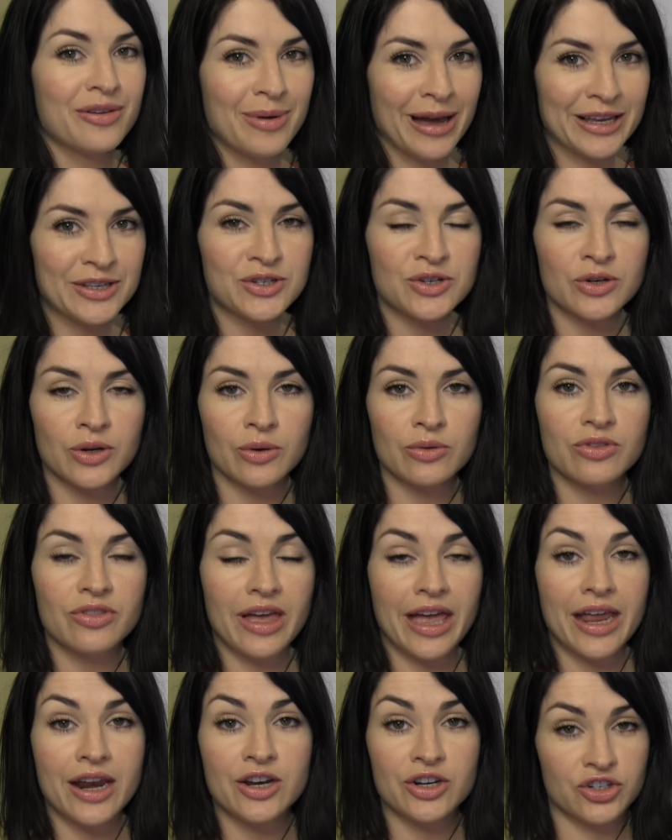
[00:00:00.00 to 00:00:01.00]
The master node
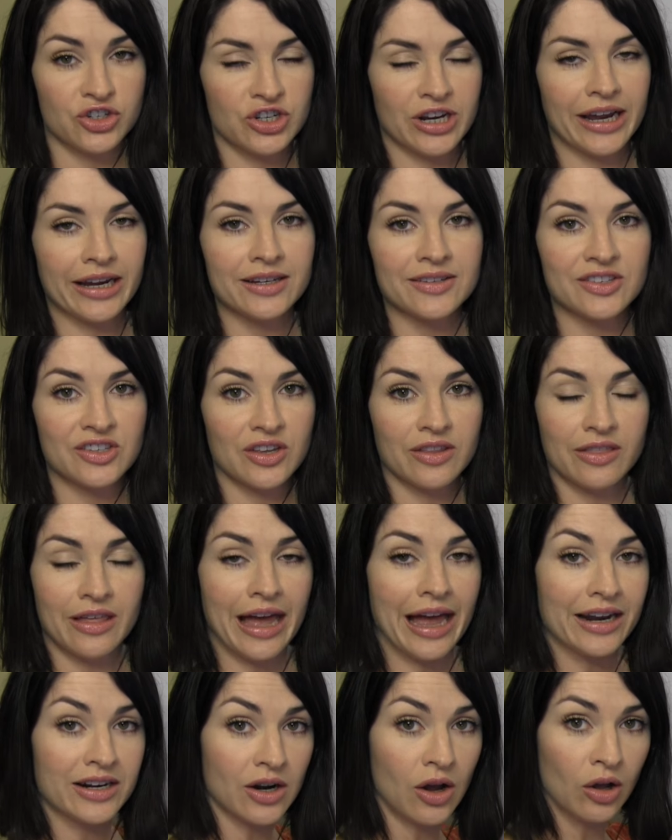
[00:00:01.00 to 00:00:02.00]
then checks
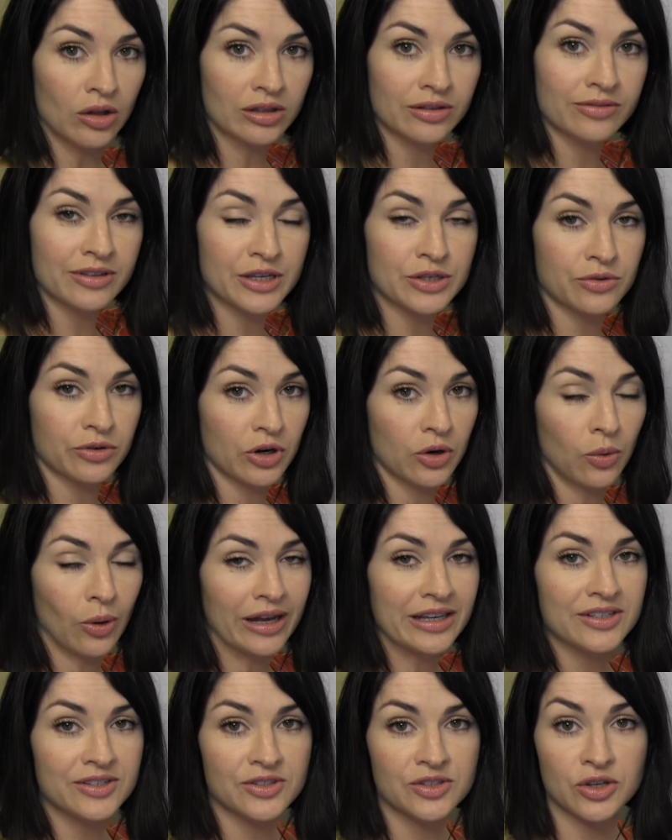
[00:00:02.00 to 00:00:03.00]
that all of these
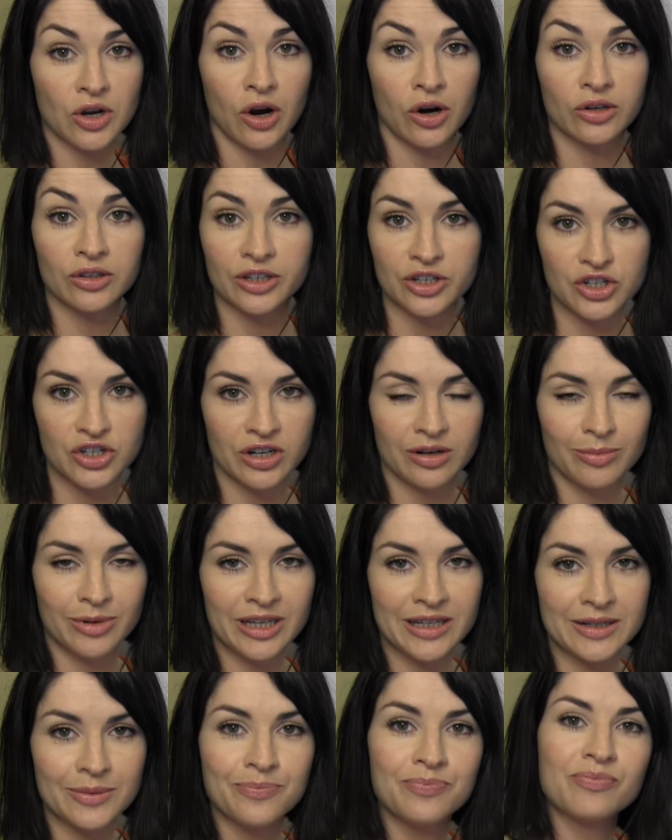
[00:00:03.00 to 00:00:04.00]
requests are
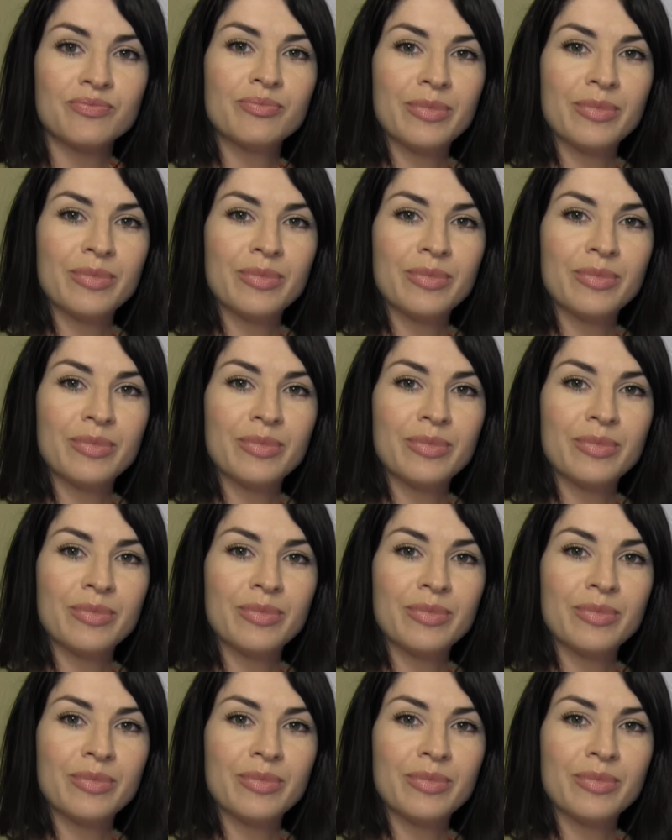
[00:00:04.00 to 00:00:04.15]
legitimate,